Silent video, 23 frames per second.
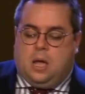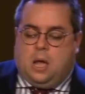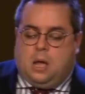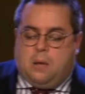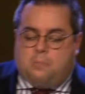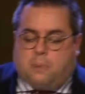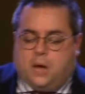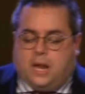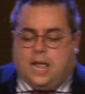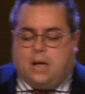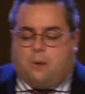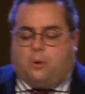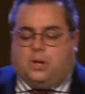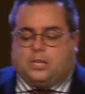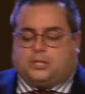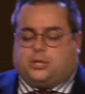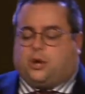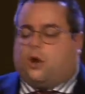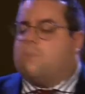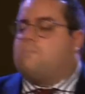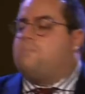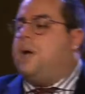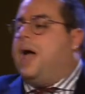but it was
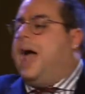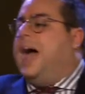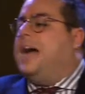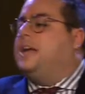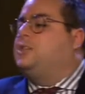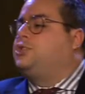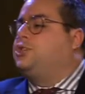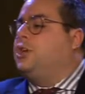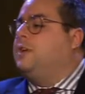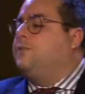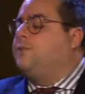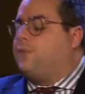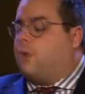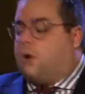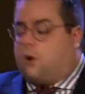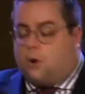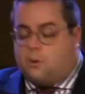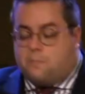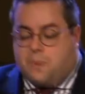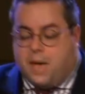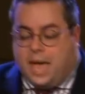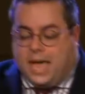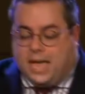her passion for
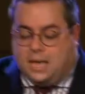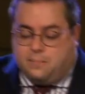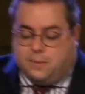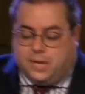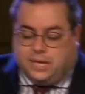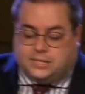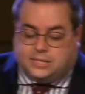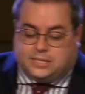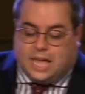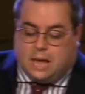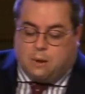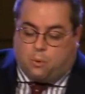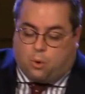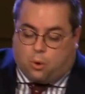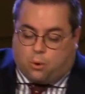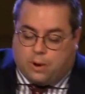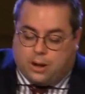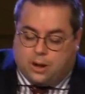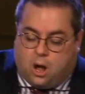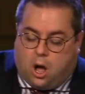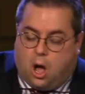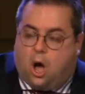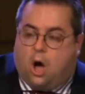her babies that were
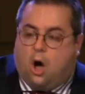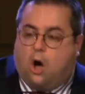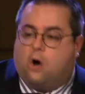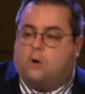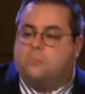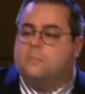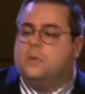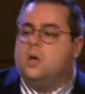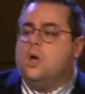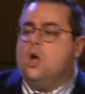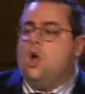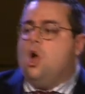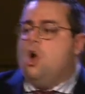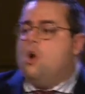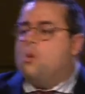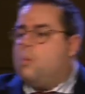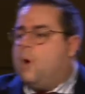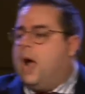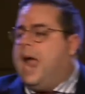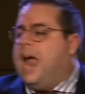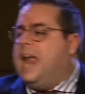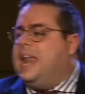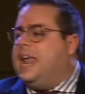at home,
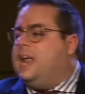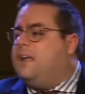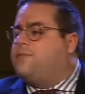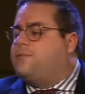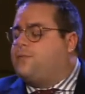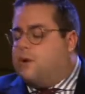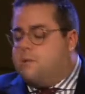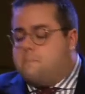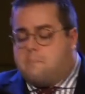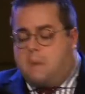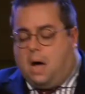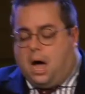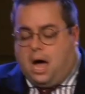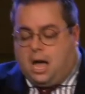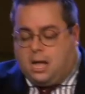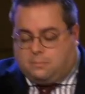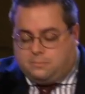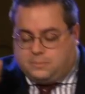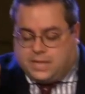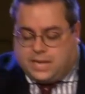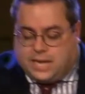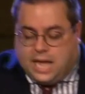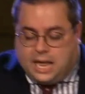waiting for
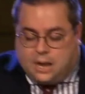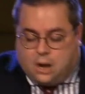mom to get